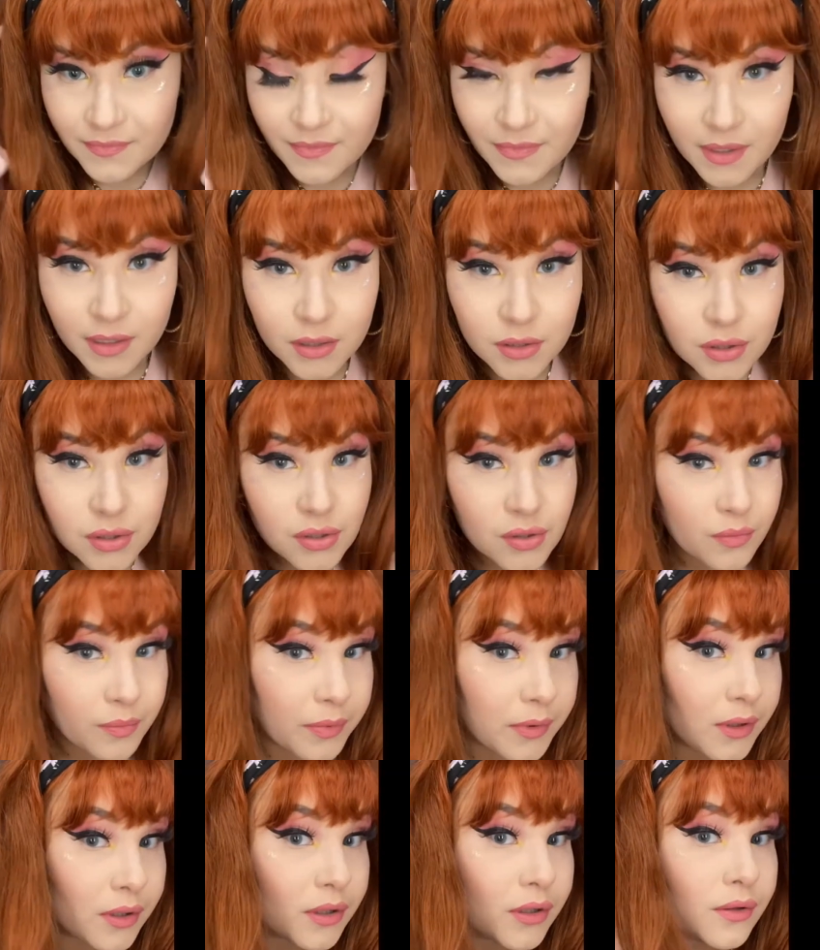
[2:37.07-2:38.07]

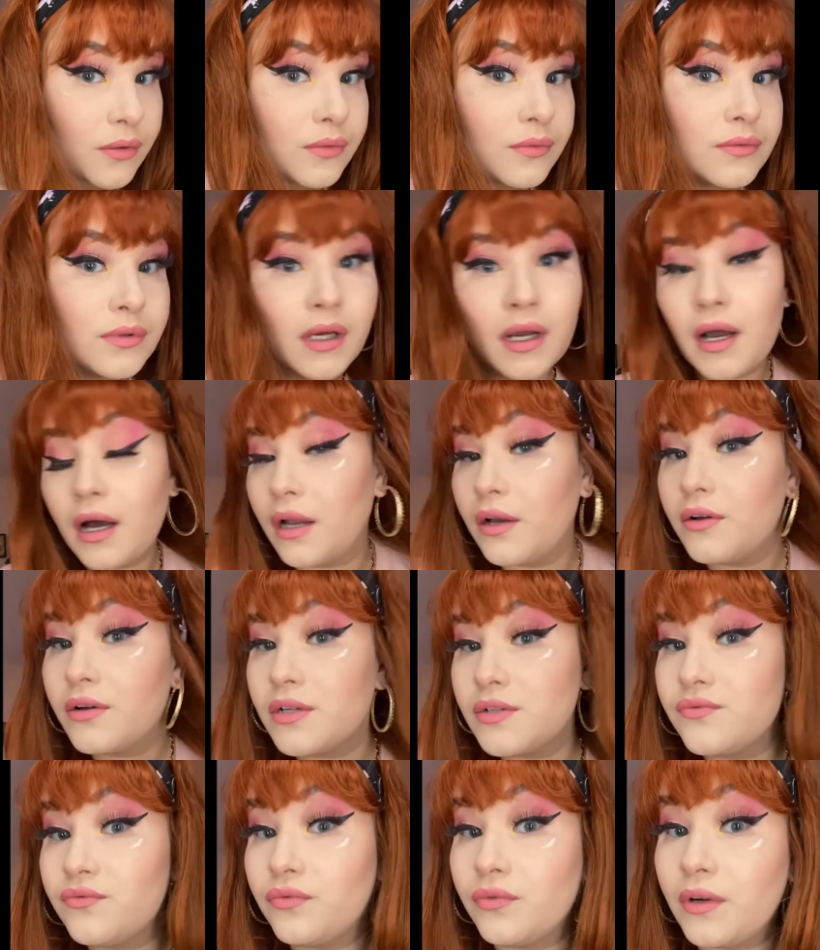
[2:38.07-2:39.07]
Super cute. The color
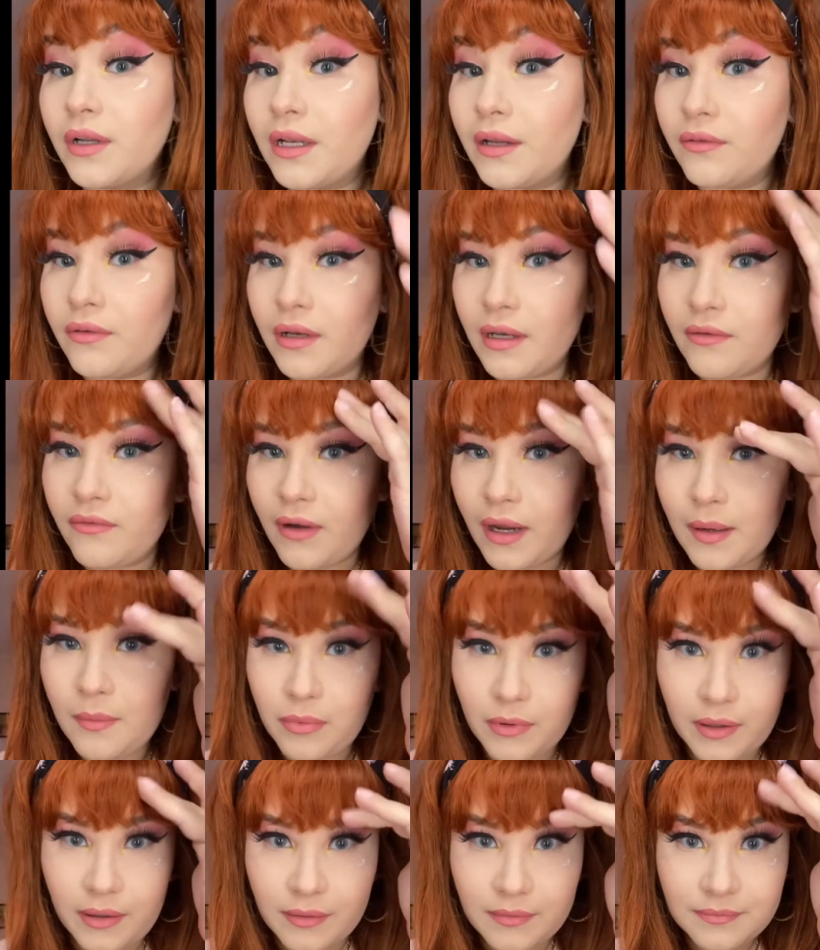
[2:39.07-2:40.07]
is really
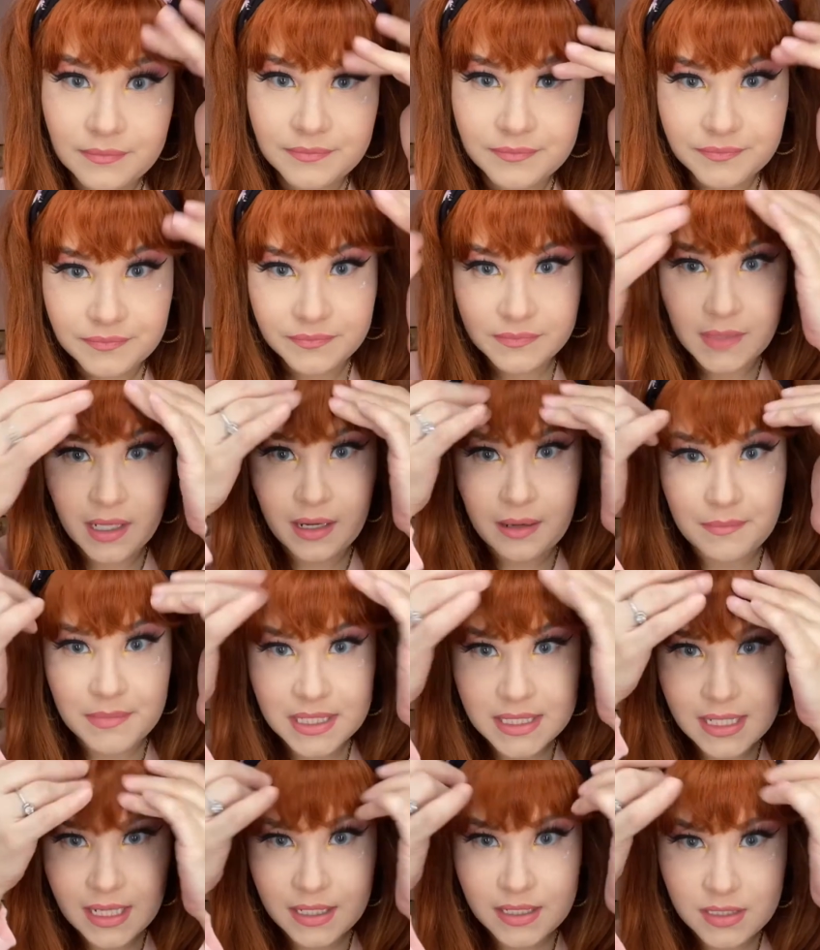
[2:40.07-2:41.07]
vibrant. Like, I'm
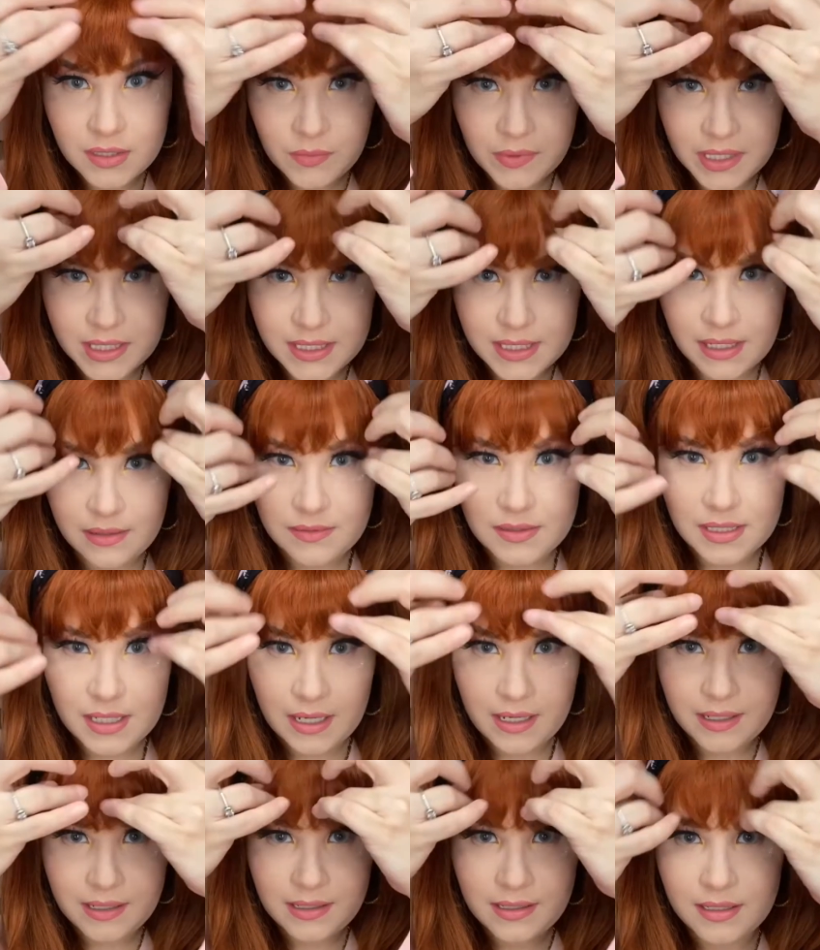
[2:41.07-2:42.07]
excited to wear this
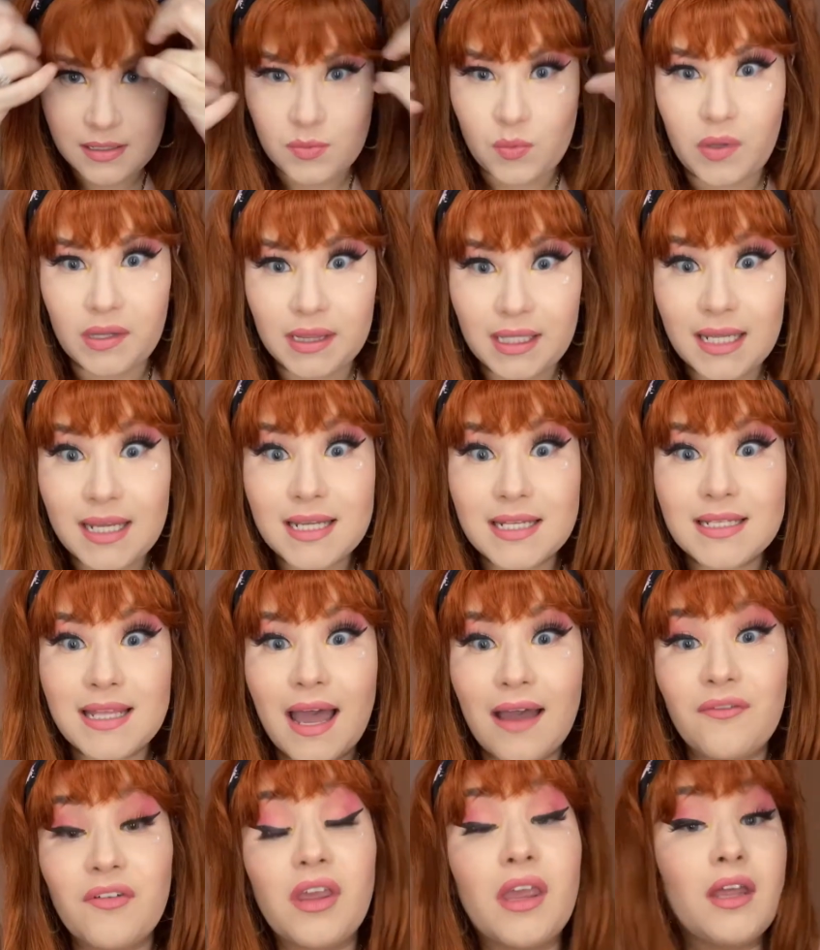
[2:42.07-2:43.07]
outside, because one thing is
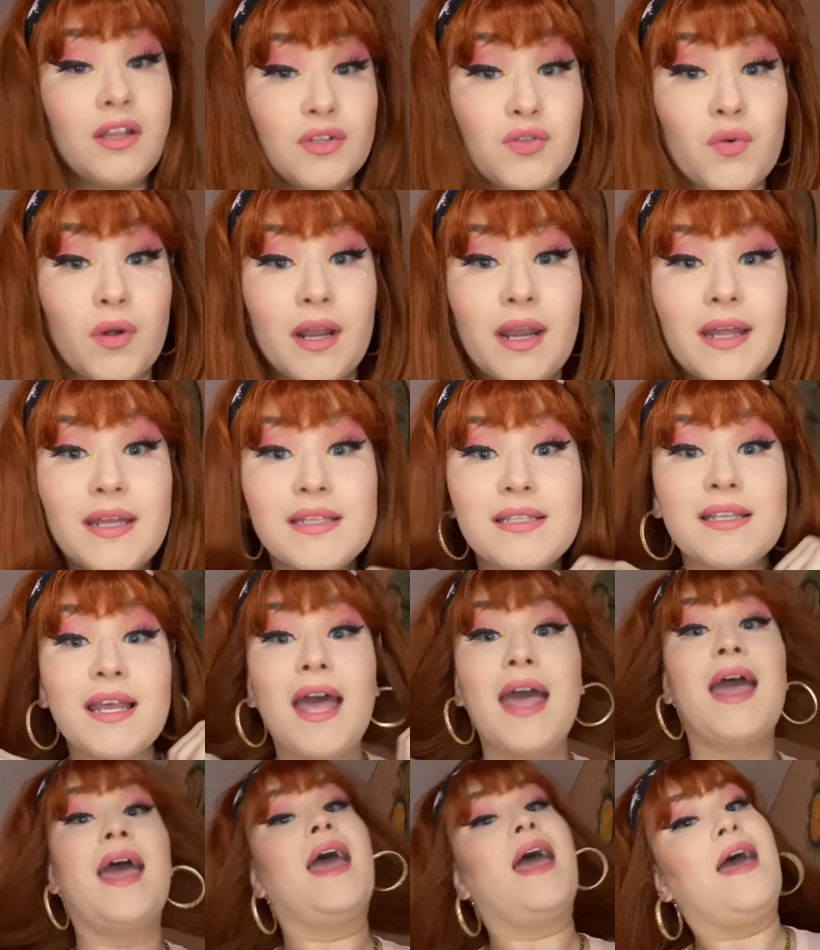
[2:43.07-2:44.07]
having indoor lights,
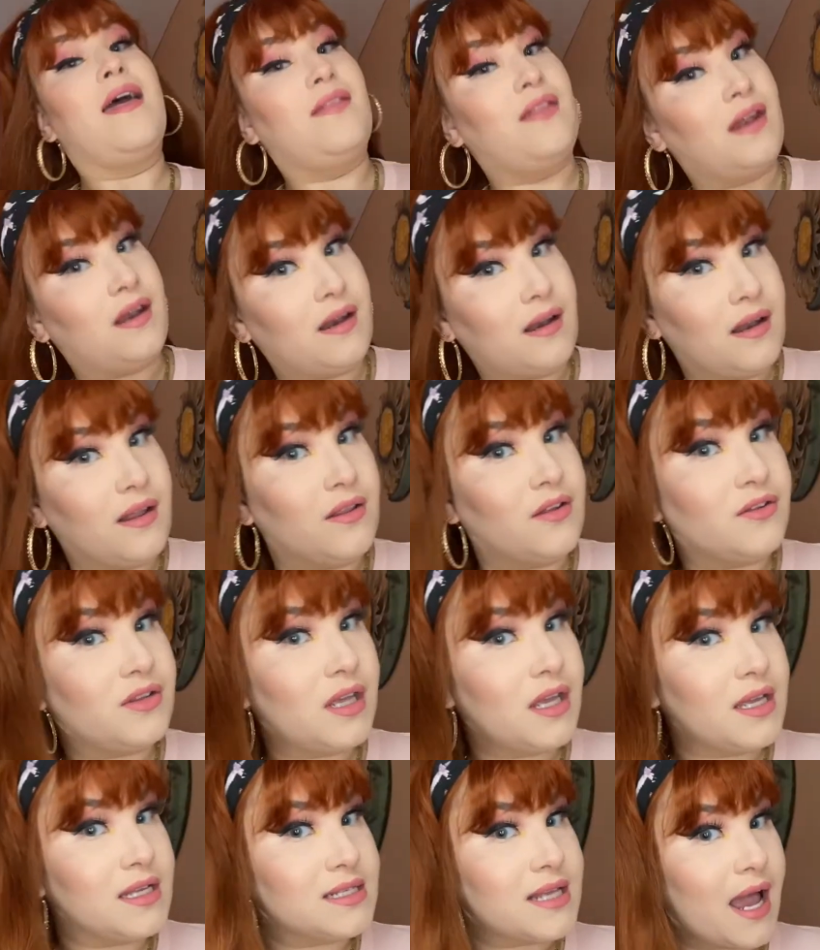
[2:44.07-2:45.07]
and then another
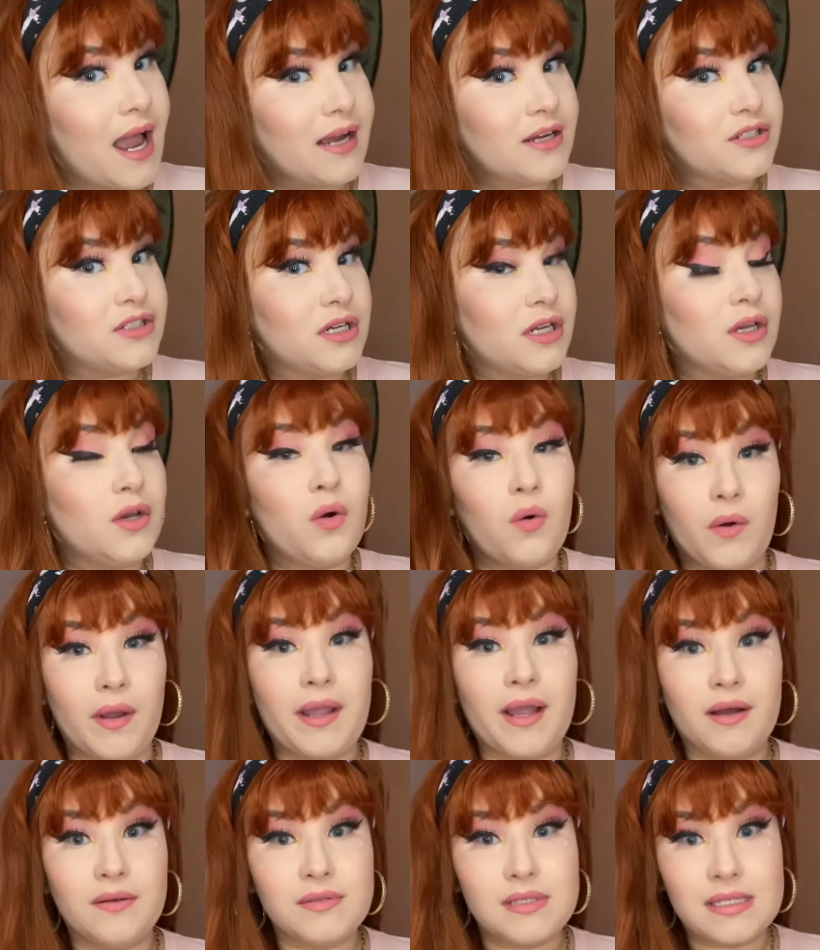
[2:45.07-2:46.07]
thing is actually going
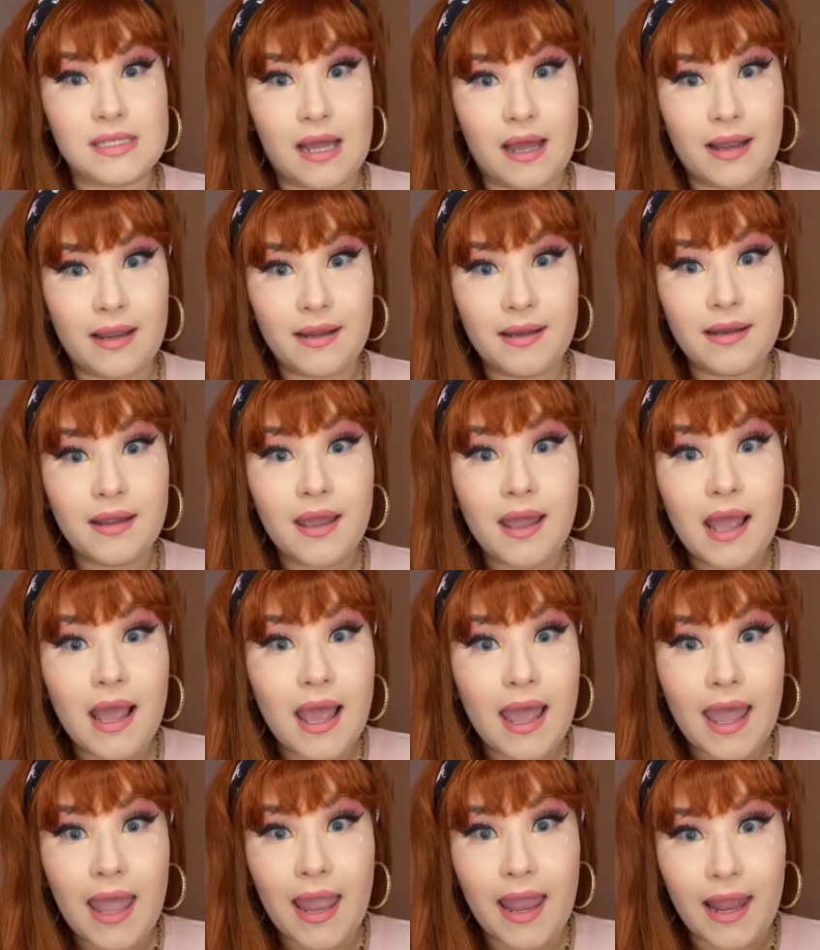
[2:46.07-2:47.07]
outside
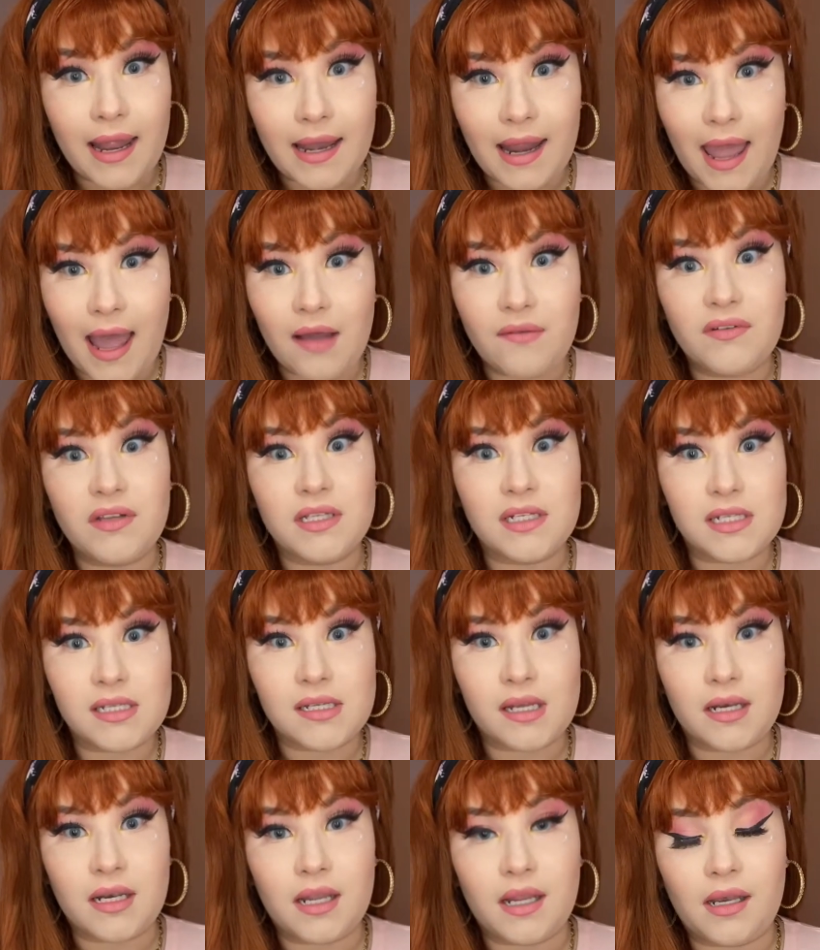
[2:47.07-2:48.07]
and having the
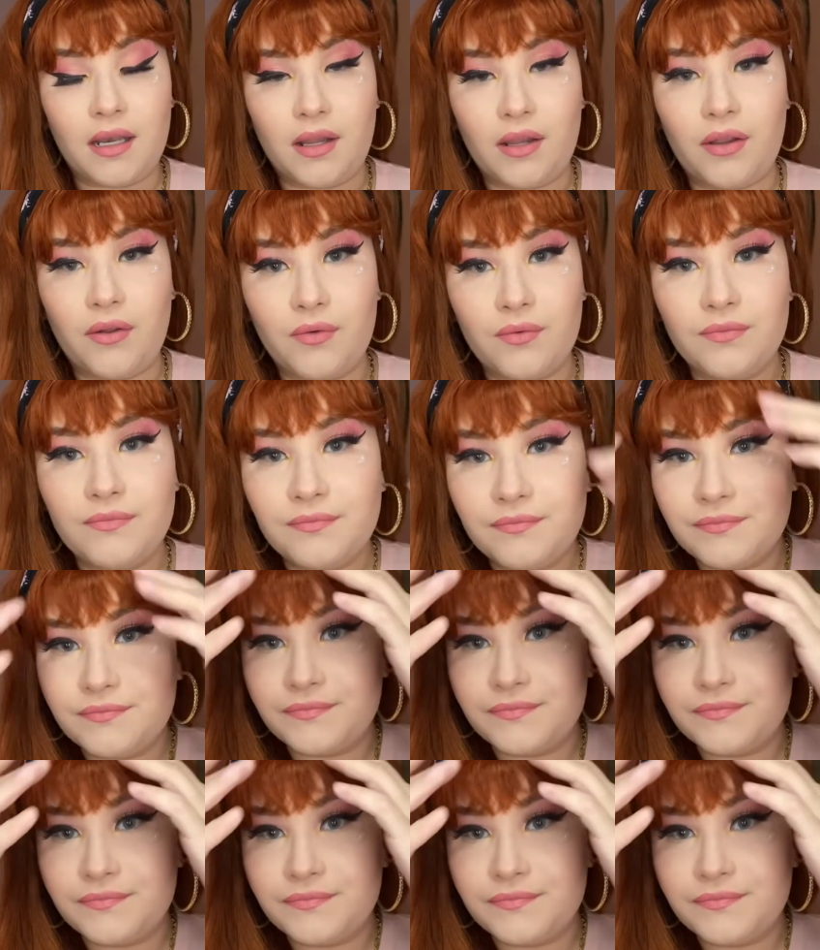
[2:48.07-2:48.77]
sun hitting you.